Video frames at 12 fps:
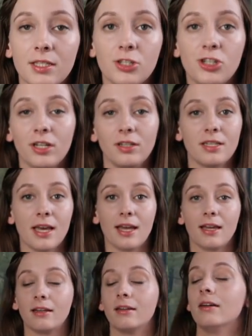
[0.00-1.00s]
It's chill
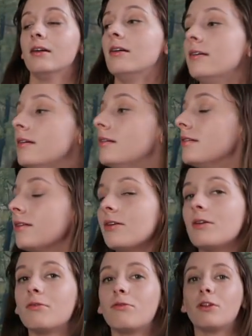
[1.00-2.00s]
day. Oh no,
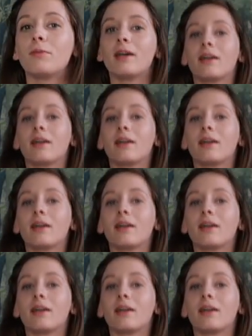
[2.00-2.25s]
I'm falling